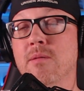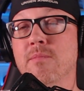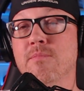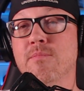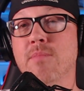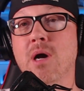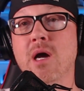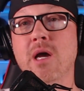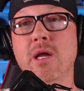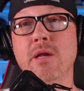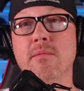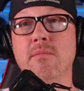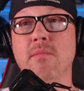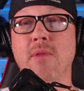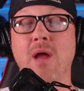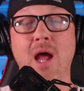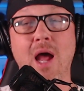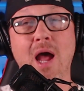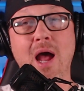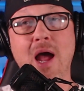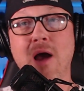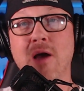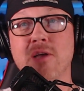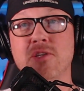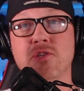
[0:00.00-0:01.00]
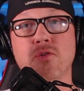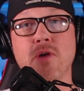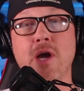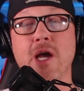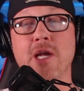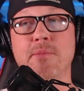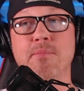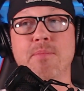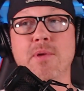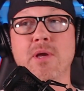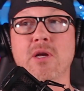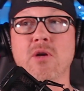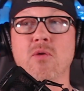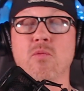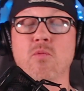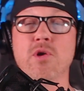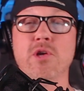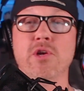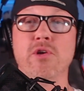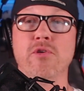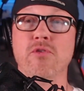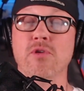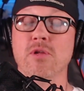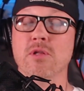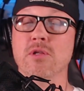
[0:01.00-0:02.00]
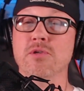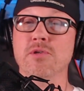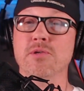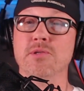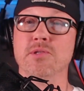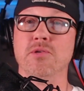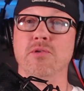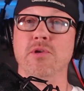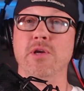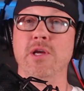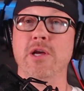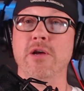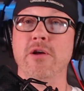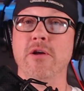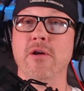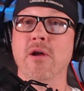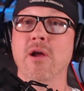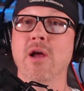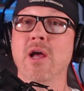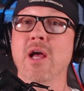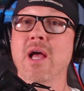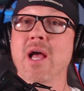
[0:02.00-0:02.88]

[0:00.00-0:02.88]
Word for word: but I'll try to pick a winner and a loser here.